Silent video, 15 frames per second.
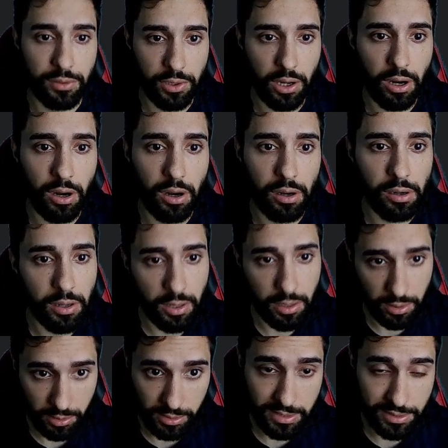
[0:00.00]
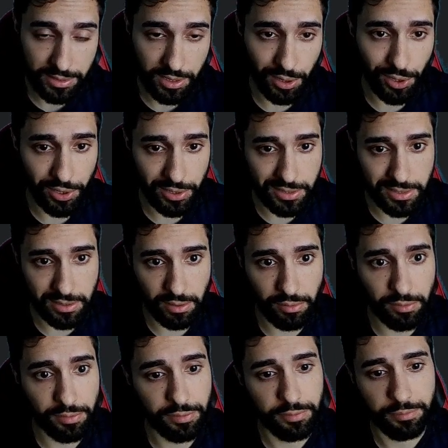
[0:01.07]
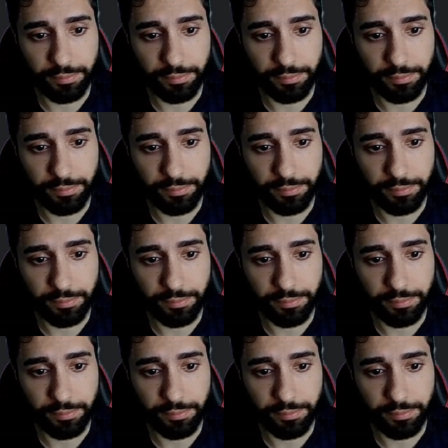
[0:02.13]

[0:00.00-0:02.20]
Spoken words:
class car itself.